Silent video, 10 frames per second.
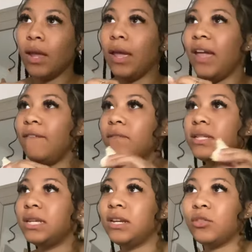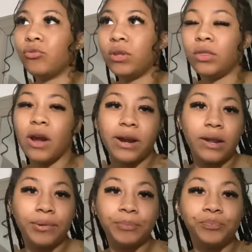8:15 to 3:30,
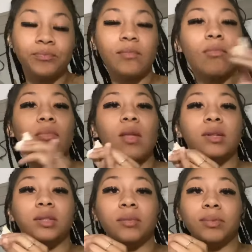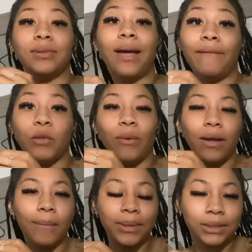so I have to wake
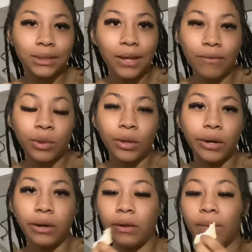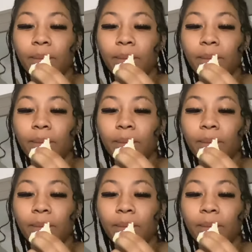up at 7:30.